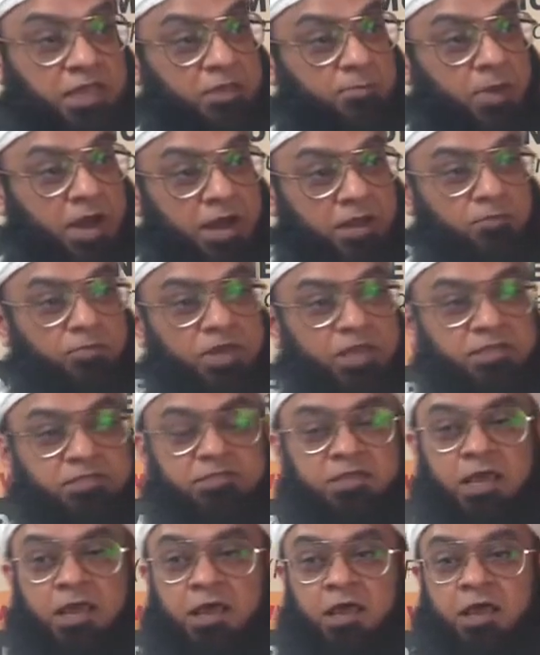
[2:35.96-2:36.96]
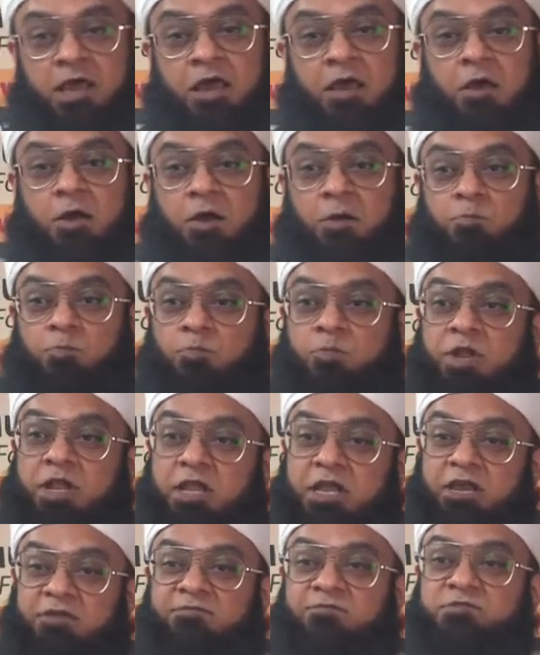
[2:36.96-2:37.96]
Iman means uh,
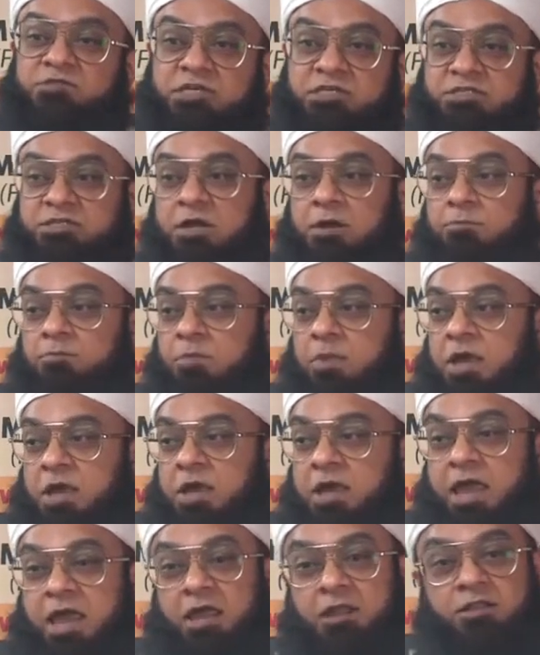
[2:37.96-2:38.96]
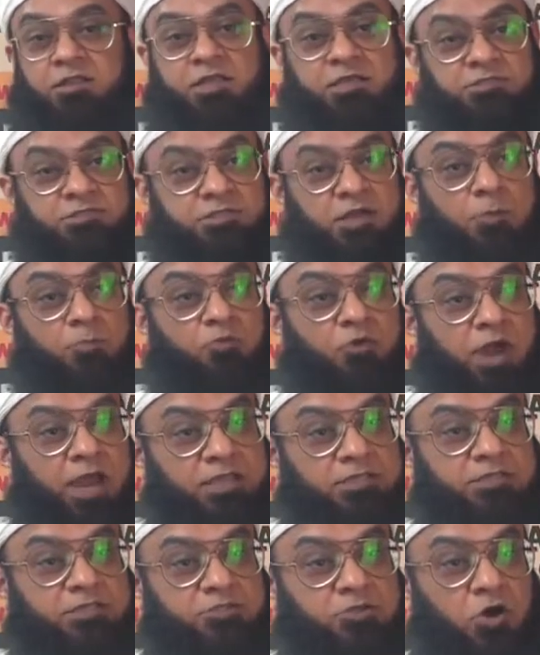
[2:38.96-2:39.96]
belief system, and this
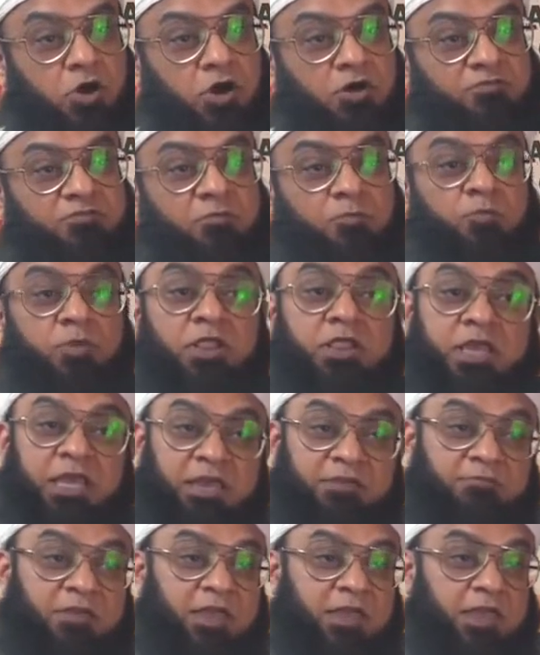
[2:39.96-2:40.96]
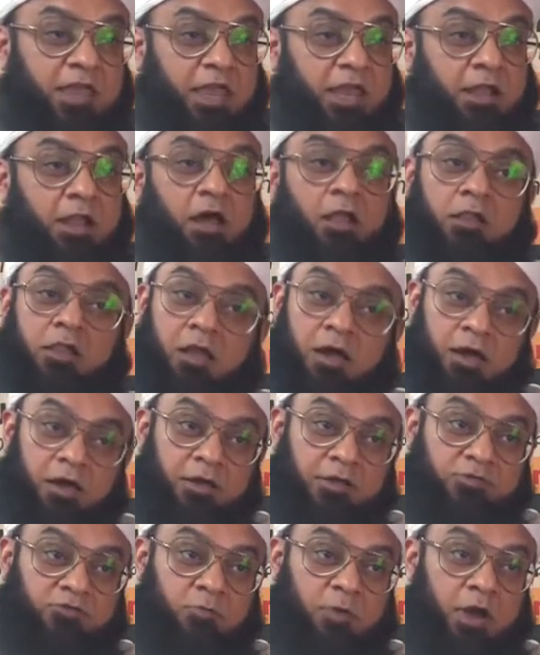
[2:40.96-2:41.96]
comprises of believing in
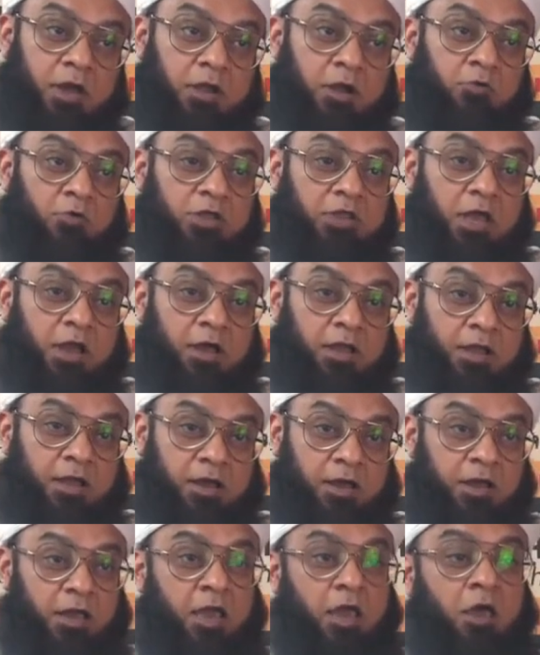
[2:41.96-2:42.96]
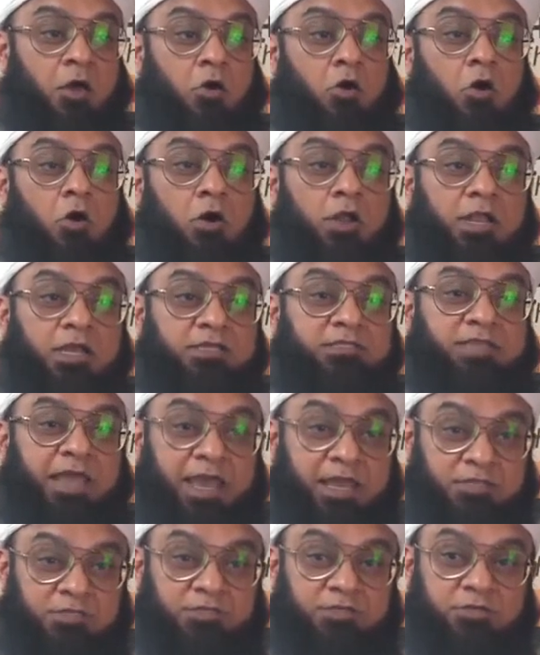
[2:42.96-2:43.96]
Allah subhanahu wa ta'ala, all His
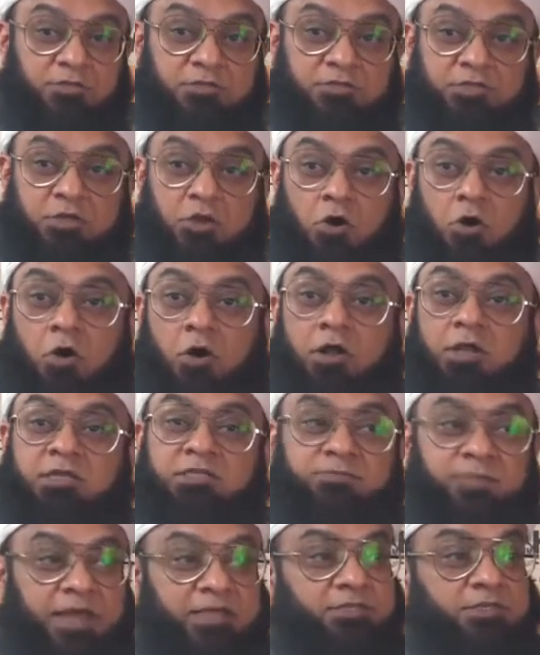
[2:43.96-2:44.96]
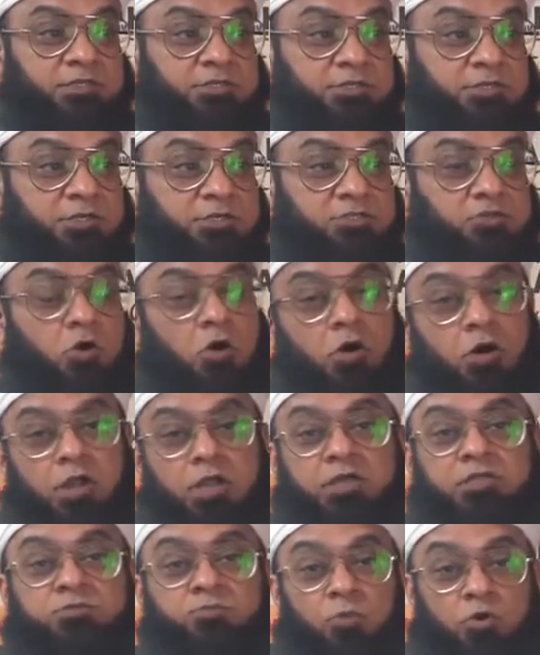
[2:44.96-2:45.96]
angels, all His messengers,
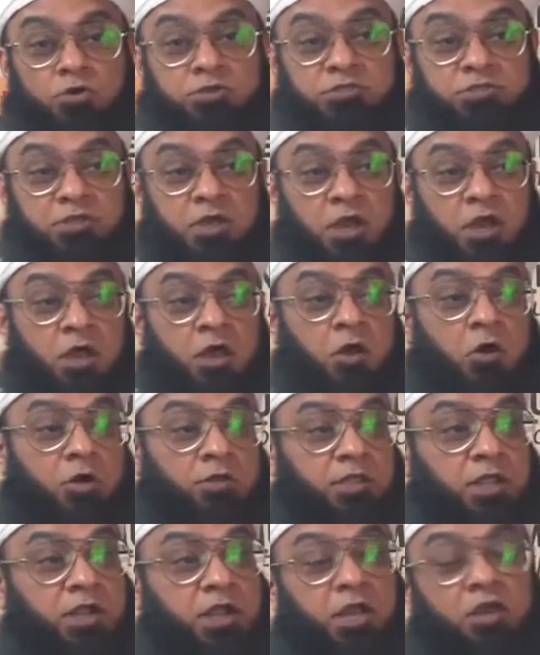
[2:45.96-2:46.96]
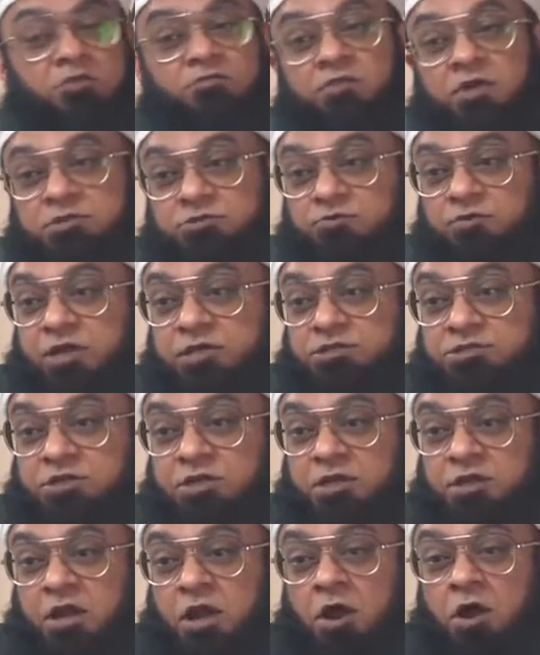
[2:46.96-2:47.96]
all His books, on the day of
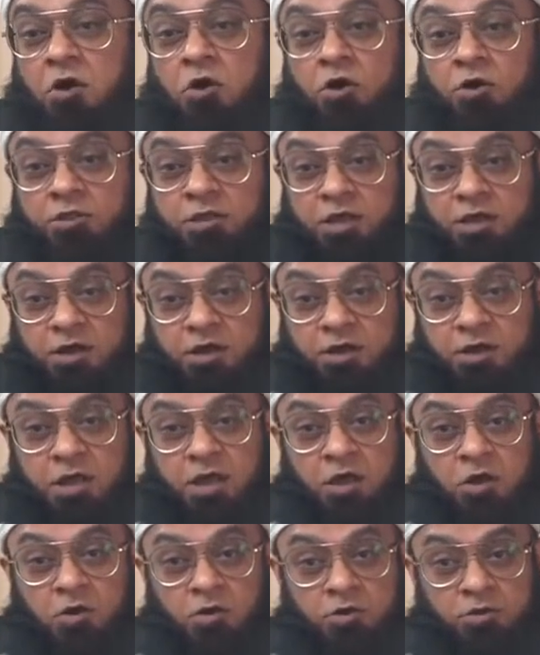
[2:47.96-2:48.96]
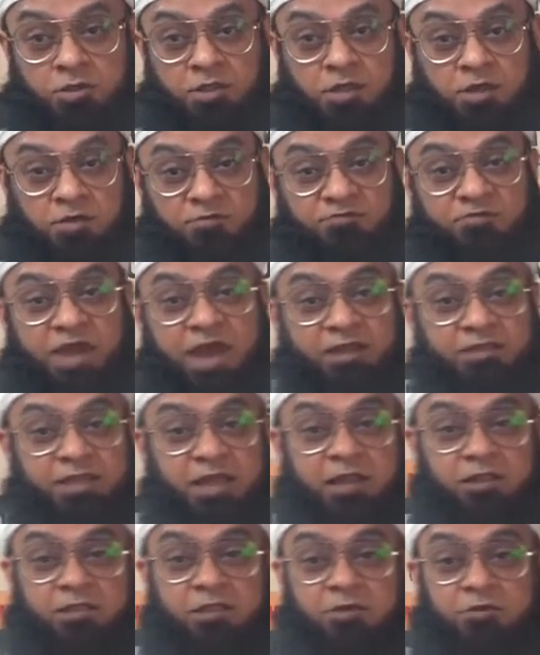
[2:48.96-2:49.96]
resurrection, on the, on the fact
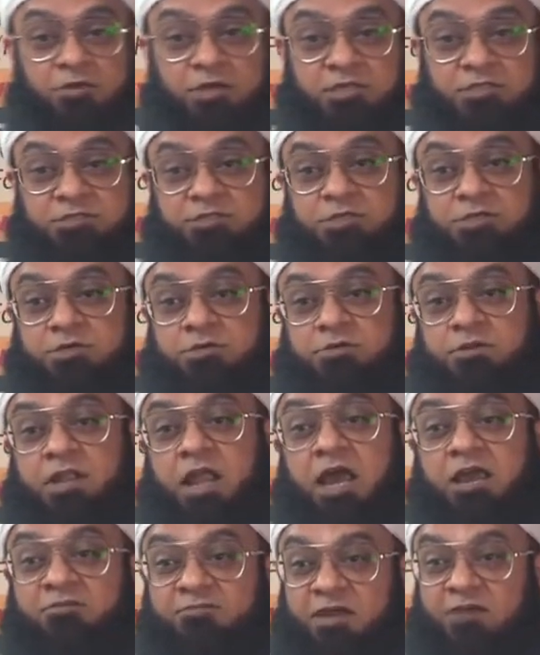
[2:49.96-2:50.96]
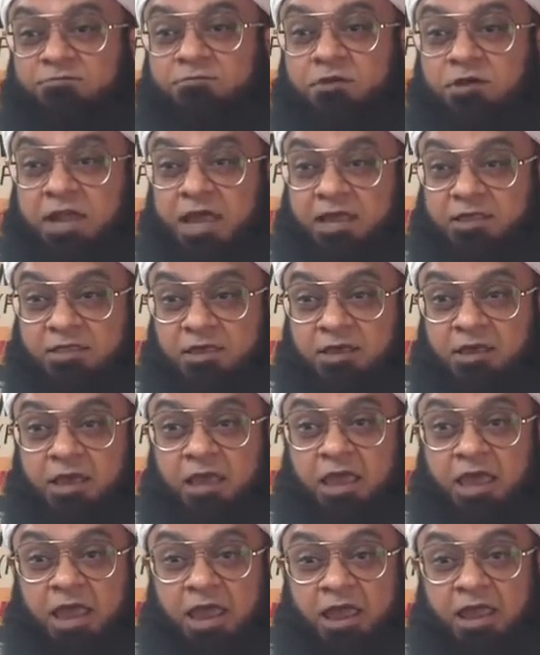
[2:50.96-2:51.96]
that there is uh, life after death,
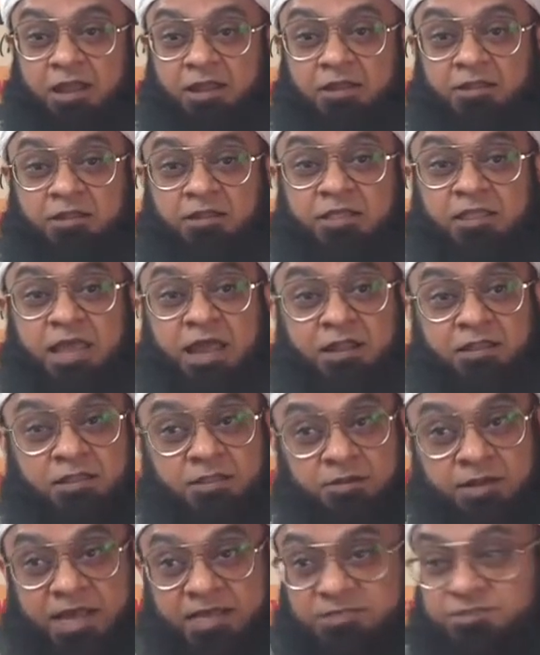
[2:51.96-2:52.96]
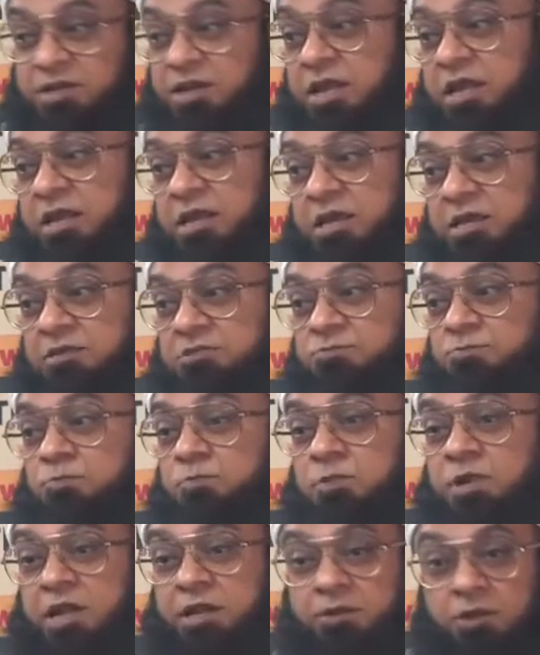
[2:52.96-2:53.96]
and that destiny is
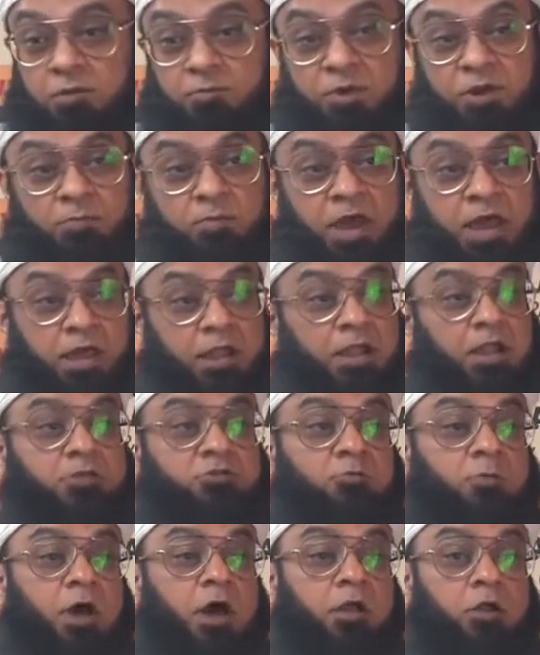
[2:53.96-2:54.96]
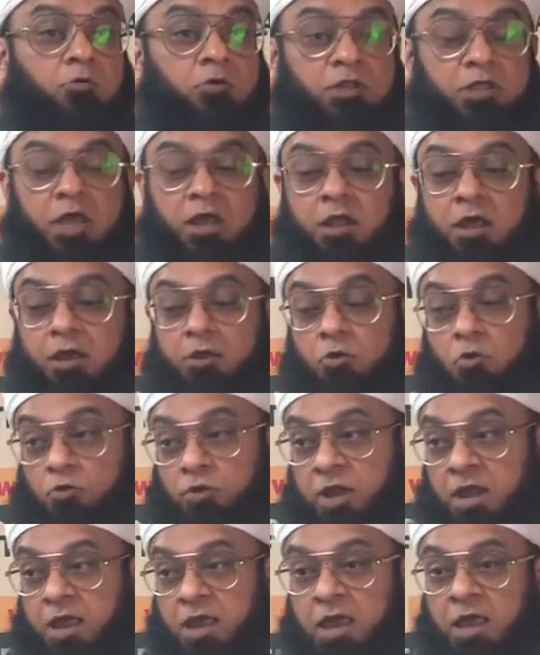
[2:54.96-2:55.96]
determined by Allah subhanahu wa ta'ala
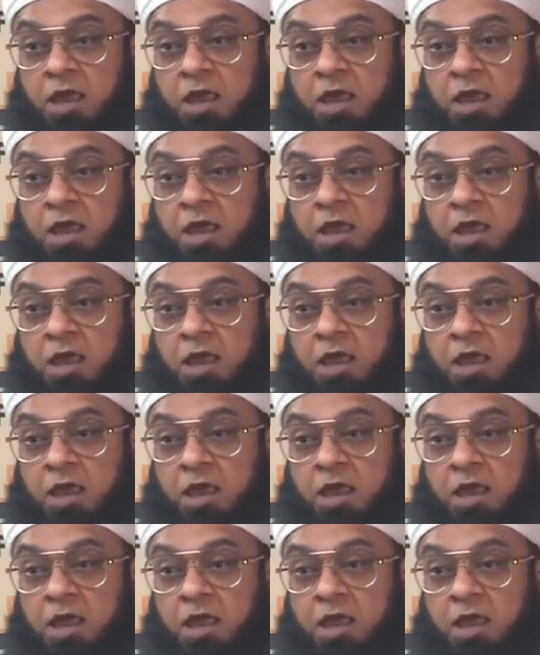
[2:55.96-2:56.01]
alone.